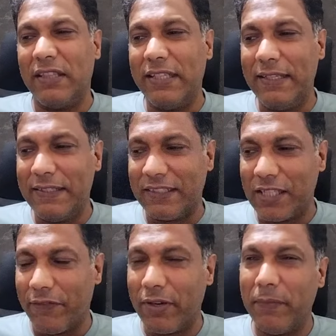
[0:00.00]

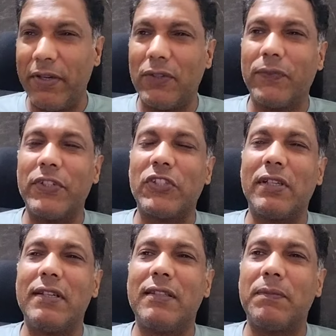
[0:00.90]
these government
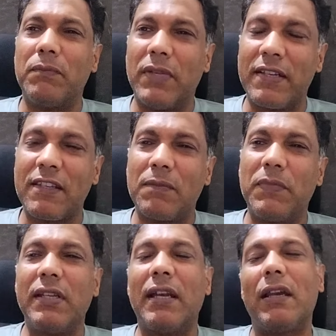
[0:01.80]
officials must
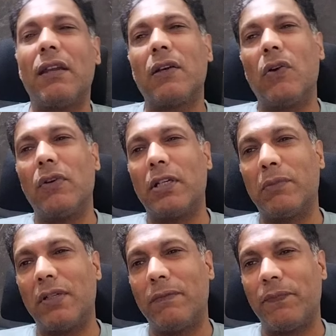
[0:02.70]
be held accountable.
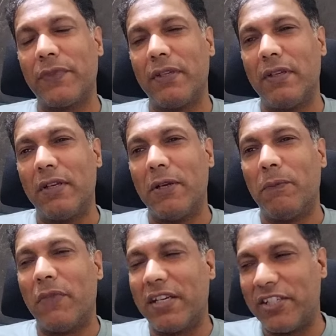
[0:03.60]

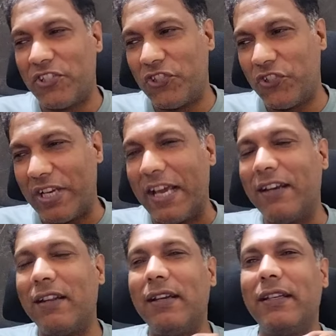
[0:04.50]
But
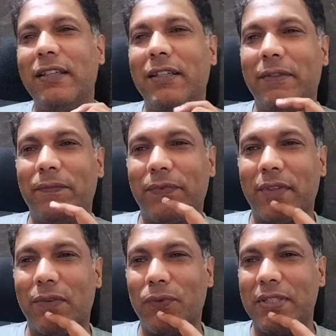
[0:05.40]
generally,
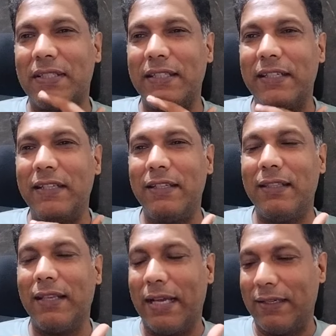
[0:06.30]
we
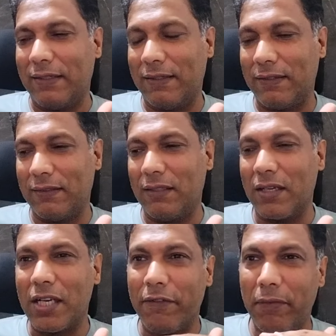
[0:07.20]
see that
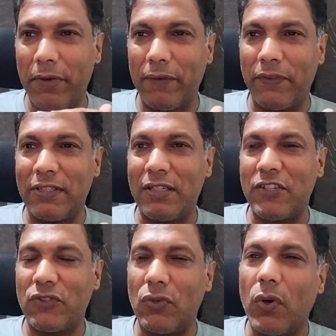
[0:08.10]
the government
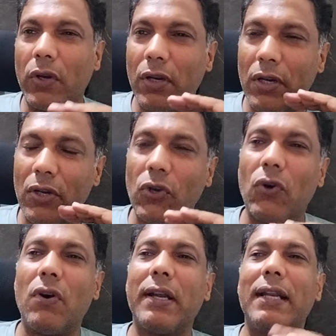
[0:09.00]
officials on
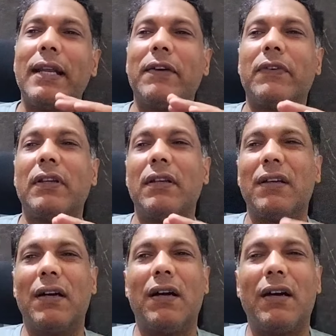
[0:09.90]
lower
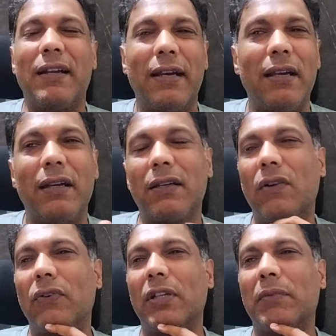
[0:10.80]
level are held accountable.